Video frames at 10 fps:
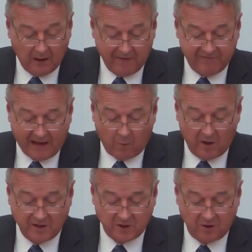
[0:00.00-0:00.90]
If that
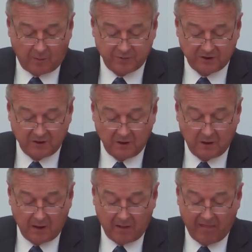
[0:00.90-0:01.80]
weren't an option,
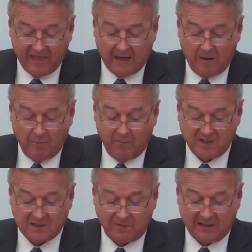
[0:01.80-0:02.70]
then
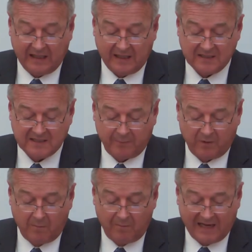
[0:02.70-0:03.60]
possibly a
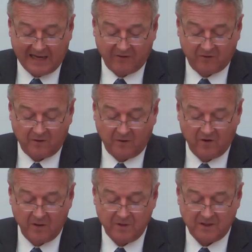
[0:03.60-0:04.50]
separate bilateral
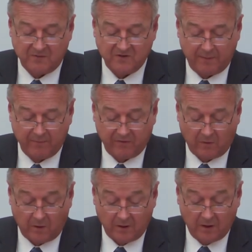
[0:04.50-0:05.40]
agreement of some
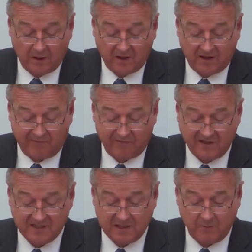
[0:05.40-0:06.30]
sort
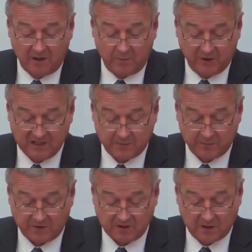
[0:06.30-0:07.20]
covering similar
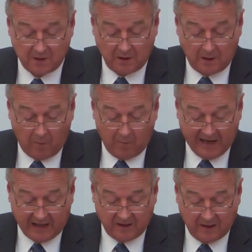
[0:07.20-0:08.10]
principles,
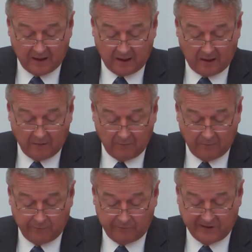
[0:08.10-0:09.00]
but,
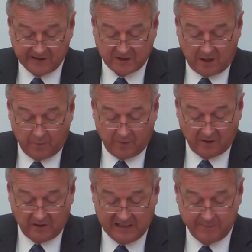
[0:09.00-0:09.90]
for
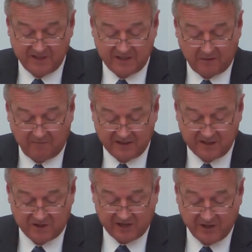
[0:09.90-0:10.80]
example, limiting
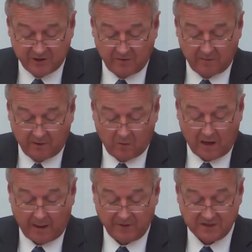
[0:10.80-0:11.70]
registration
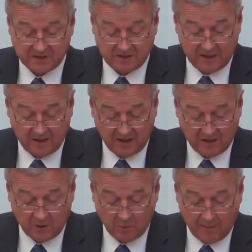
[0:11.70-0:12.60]
requirements in
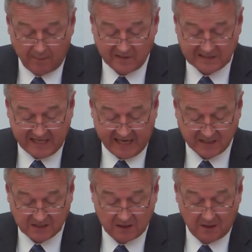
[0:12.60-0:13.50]
EU member
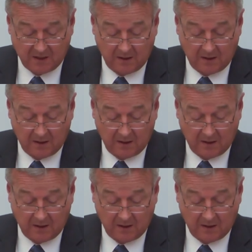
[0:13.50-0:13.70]
states.